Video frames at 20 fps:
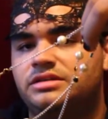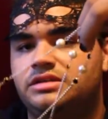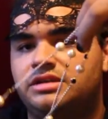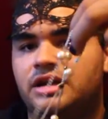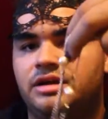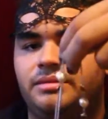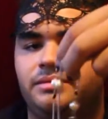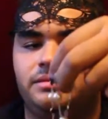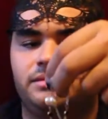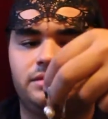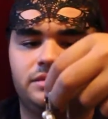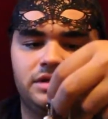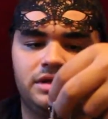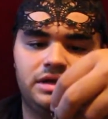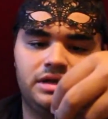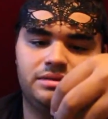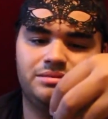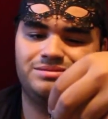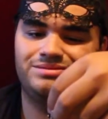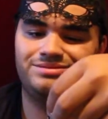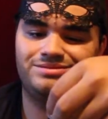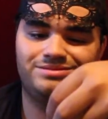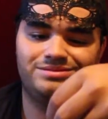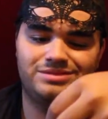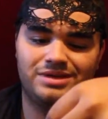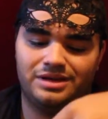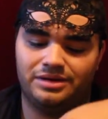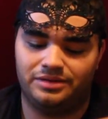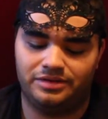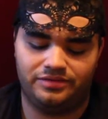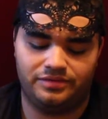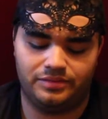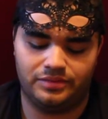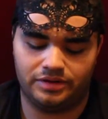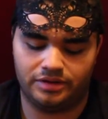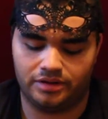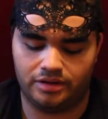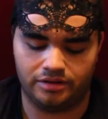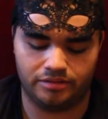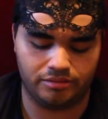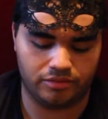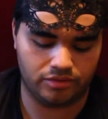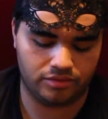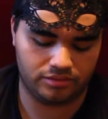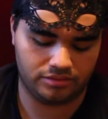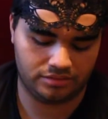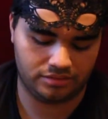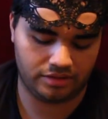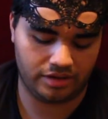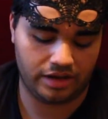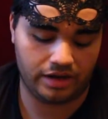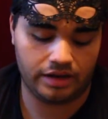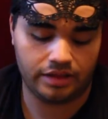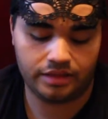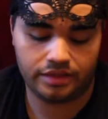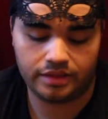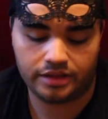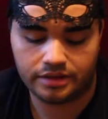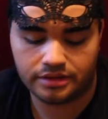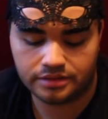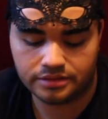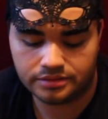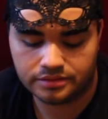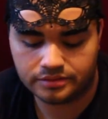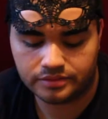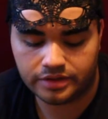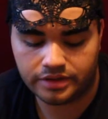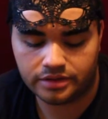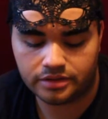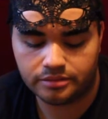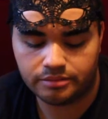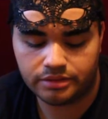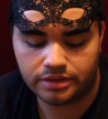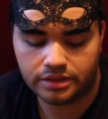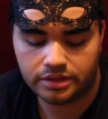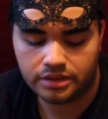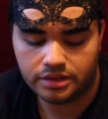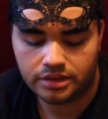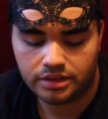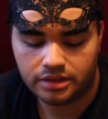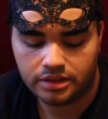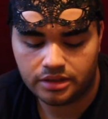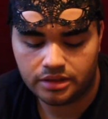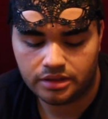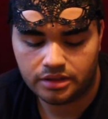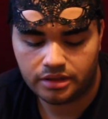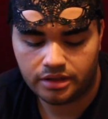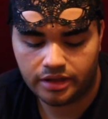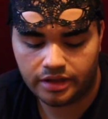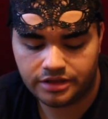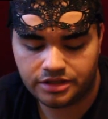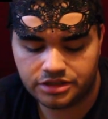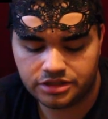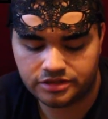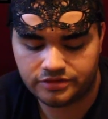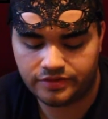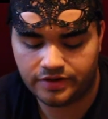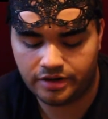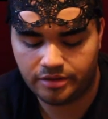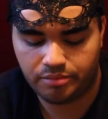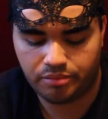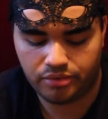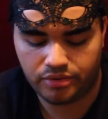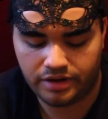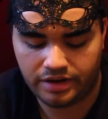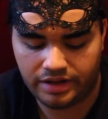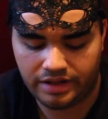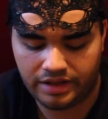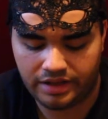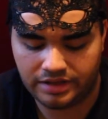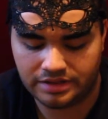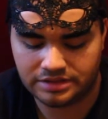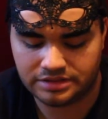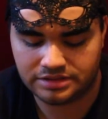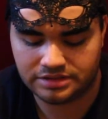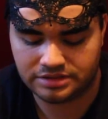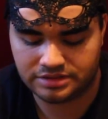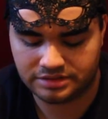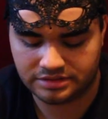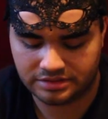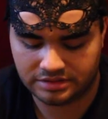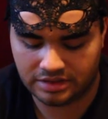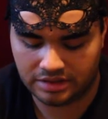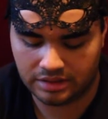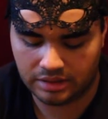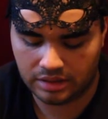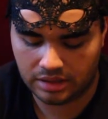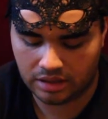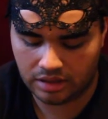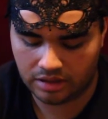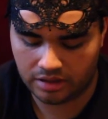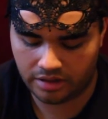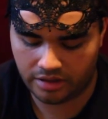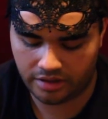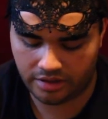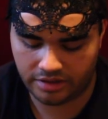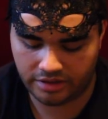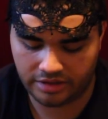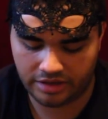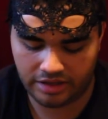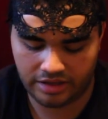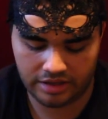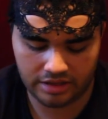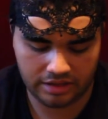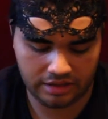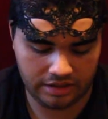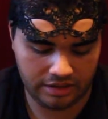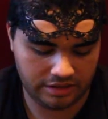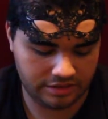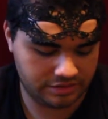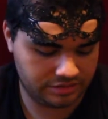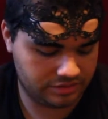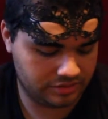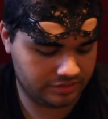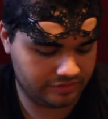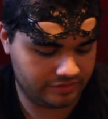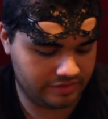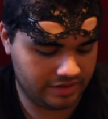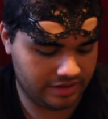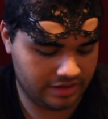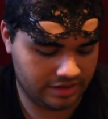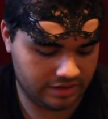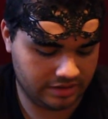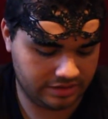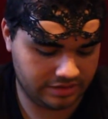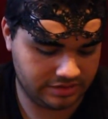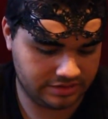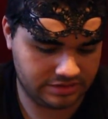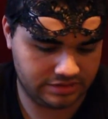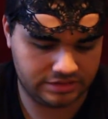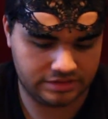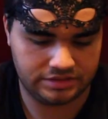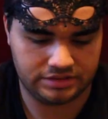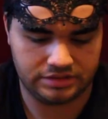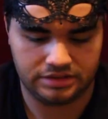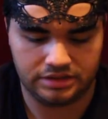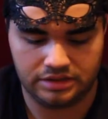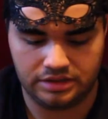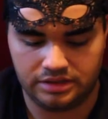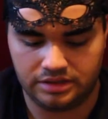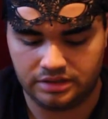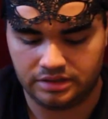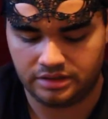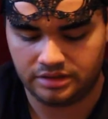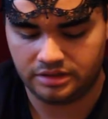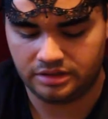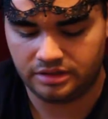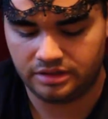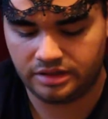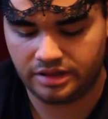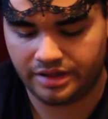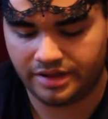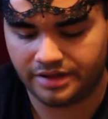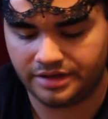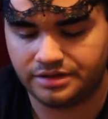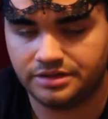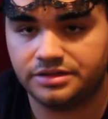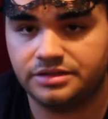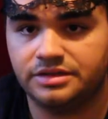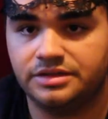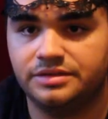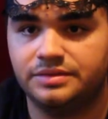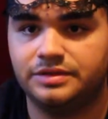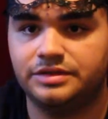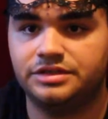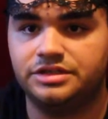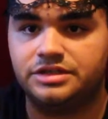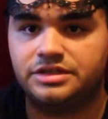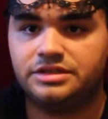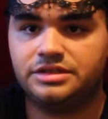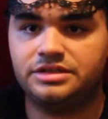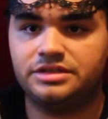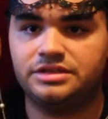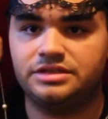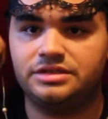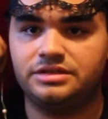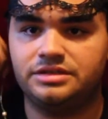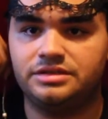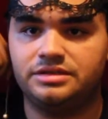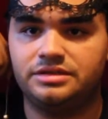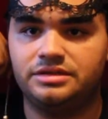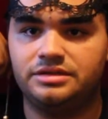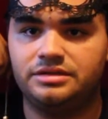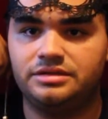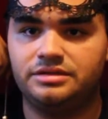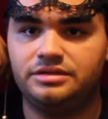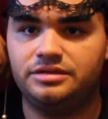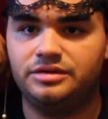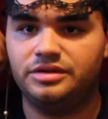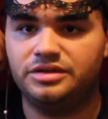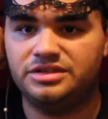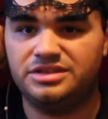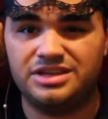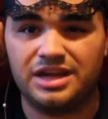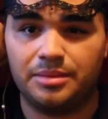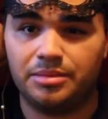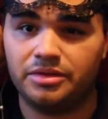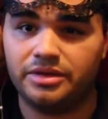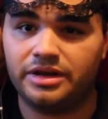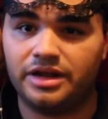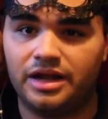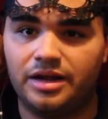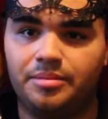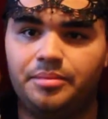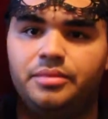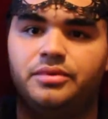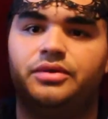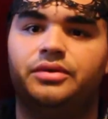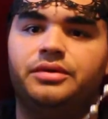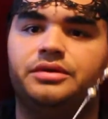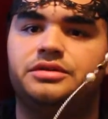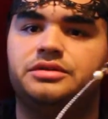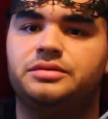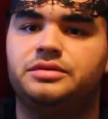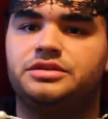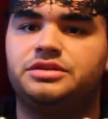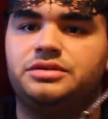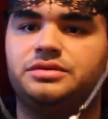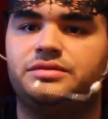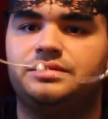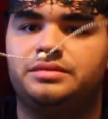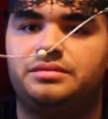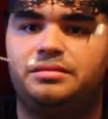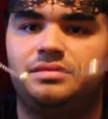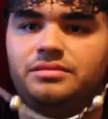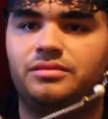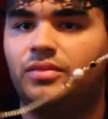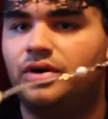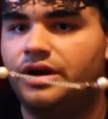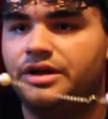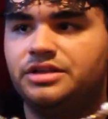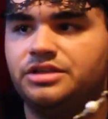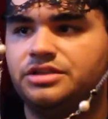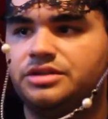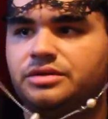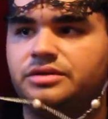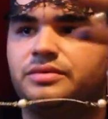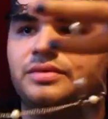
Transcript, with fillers: uh, I don't even want to call them anything real, but it's just very pretty. It's a long, dangly sort of necklace that would just you could double it up. You could do what you wanted to